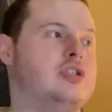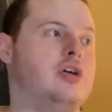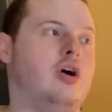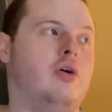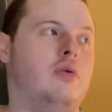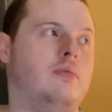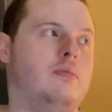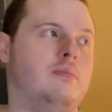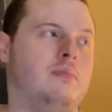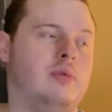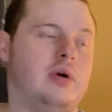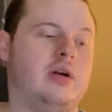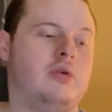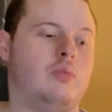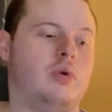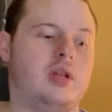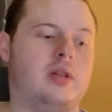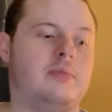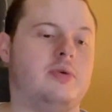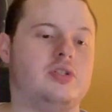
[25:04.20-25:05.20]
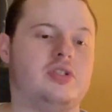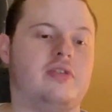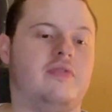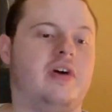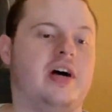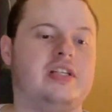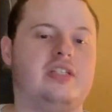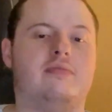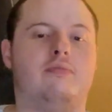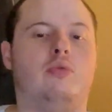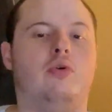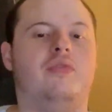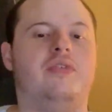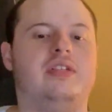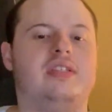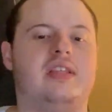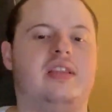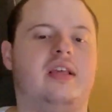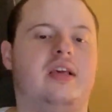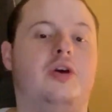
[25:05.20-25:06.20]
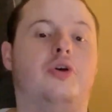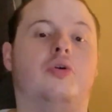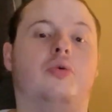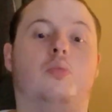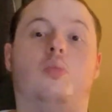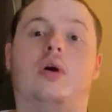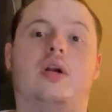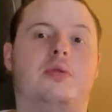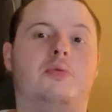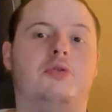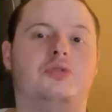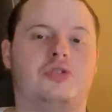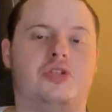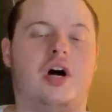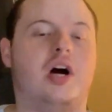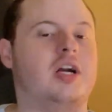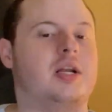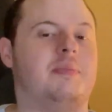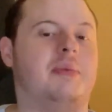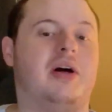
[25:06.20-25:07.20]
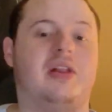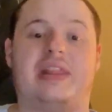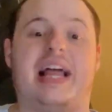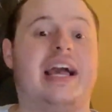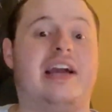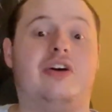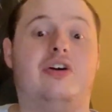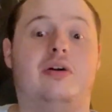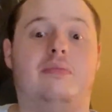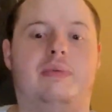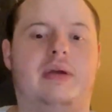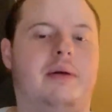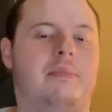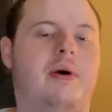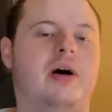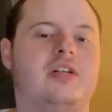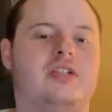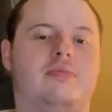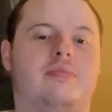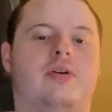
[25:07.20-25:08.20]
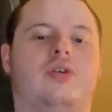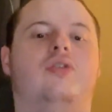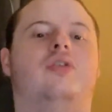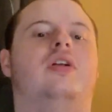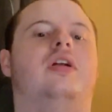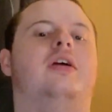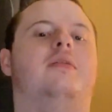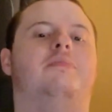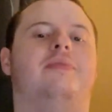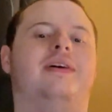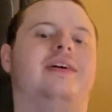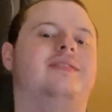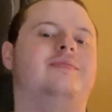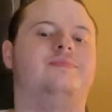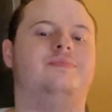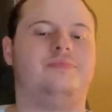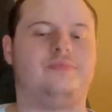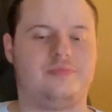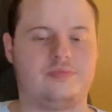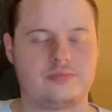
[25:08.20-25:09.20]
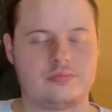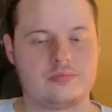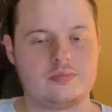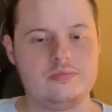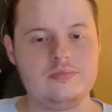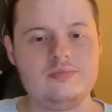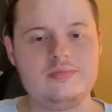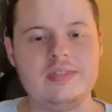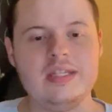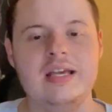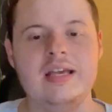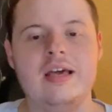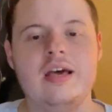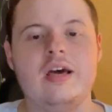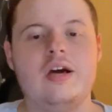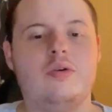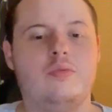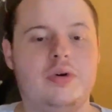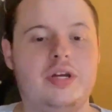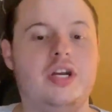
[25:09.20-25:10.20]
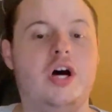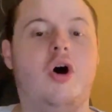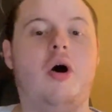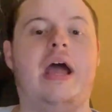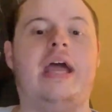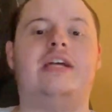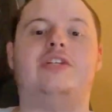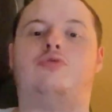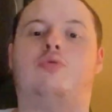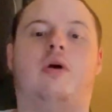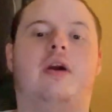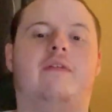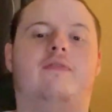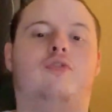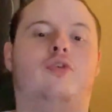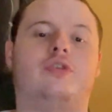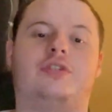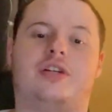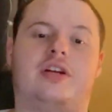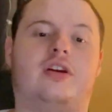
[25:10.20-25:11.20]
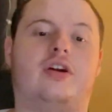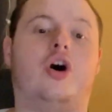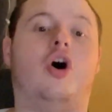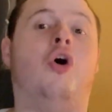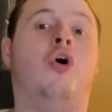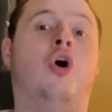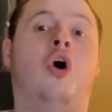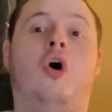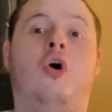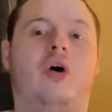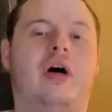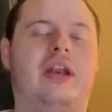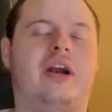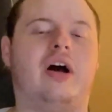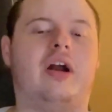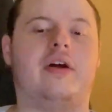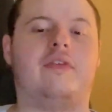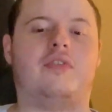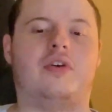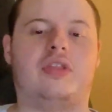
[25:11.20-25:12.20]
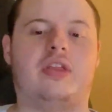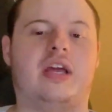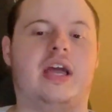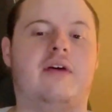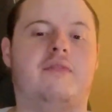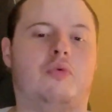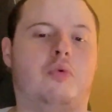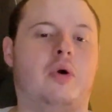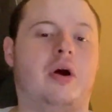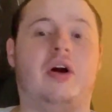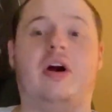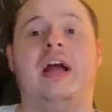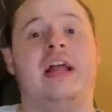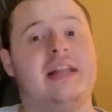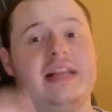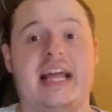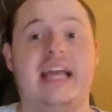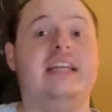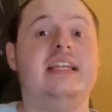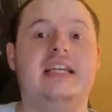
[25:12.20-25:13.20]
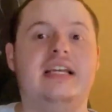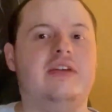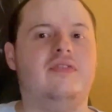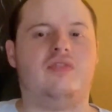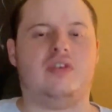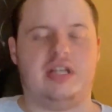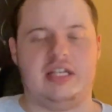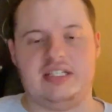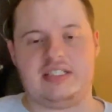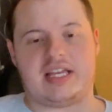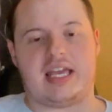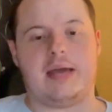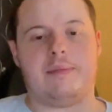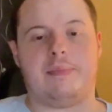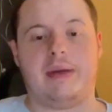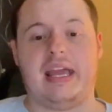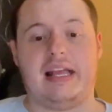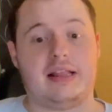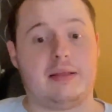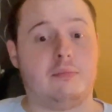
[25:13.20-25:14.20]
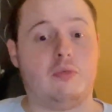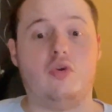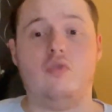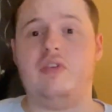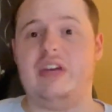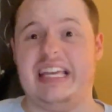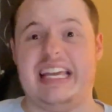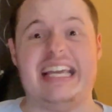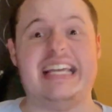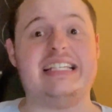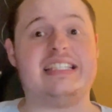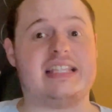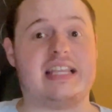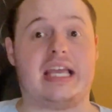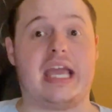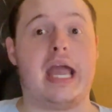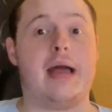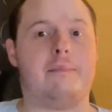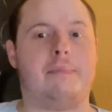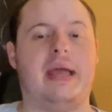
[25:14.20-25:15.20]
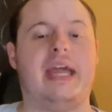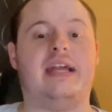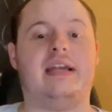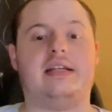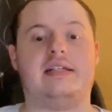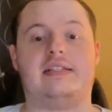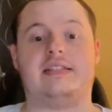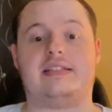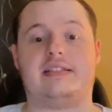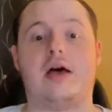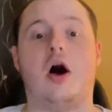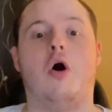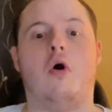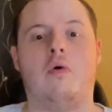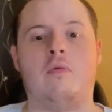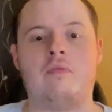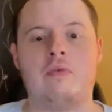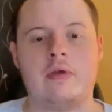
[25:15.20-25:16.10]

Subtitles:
one of the most divisive movies of the year and one of the most talked about, that could be a possibility. But we know A24 is going to go all in on Everything Everywhere, and they didn't even need to campaign. The movie is the campaign itself.